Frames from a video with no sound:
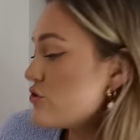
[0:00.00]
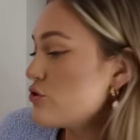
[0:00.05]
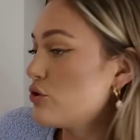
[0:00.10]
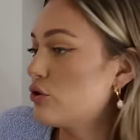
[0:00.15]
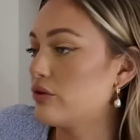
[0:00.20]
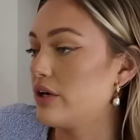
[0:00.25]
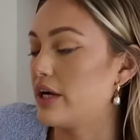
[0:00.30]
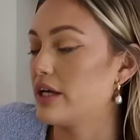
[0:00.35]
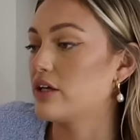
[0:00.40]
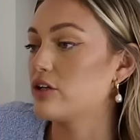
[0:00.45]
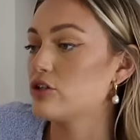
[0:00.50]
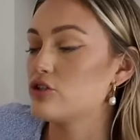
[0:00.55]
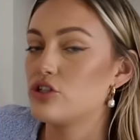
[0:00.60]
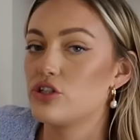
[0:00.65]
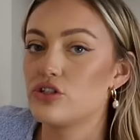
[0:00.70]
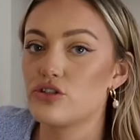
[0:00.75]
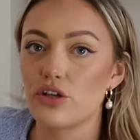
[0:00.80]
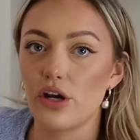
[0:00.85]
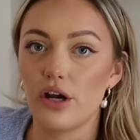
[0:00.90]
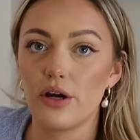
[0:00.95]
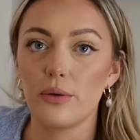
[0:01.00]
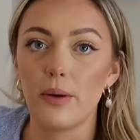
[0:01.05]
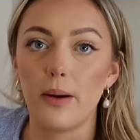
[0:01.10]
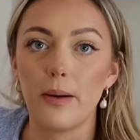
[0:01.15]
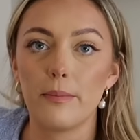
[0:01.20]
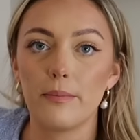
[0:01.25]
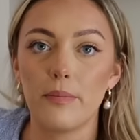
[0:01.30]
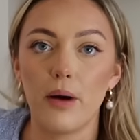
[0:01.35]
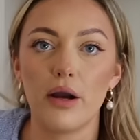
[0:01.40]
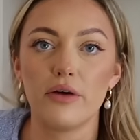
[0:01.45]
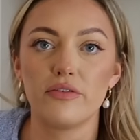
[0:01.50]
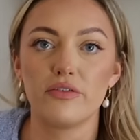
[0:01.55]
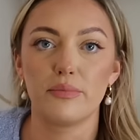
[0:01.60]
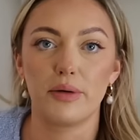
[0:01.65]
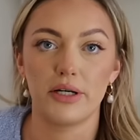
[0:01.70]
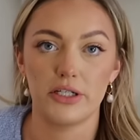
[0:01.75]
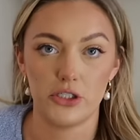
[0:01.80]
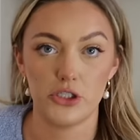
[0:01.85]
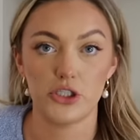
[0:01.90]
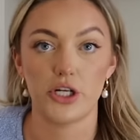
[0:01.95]
snoring because she's so over
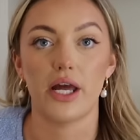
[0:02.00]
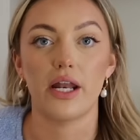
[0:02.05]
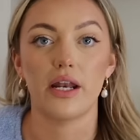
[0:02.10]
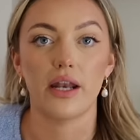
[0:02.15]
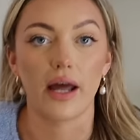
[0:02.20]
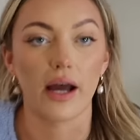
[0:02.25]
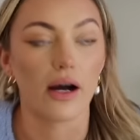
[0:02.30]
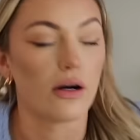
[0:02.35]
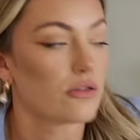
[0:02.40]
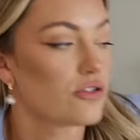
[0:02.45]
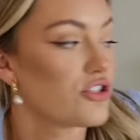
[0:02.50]
my shit now.